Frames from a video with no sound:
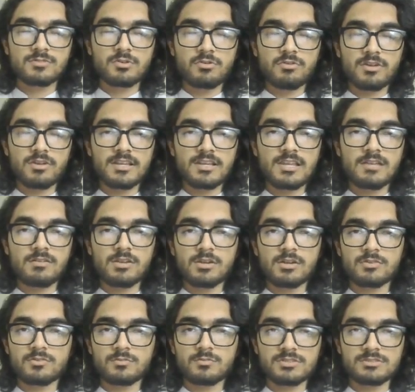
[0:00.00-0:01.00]
GoHighLevel
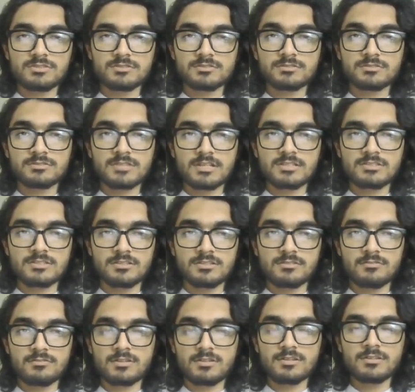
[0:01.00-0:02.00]
automation section.
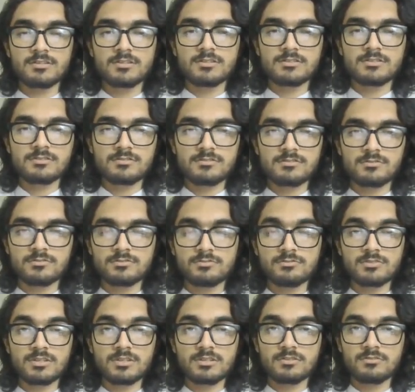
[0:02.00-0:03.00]
Okay, so
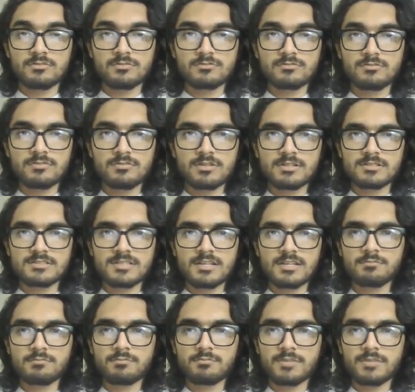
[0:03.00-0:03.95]
you can go through and check,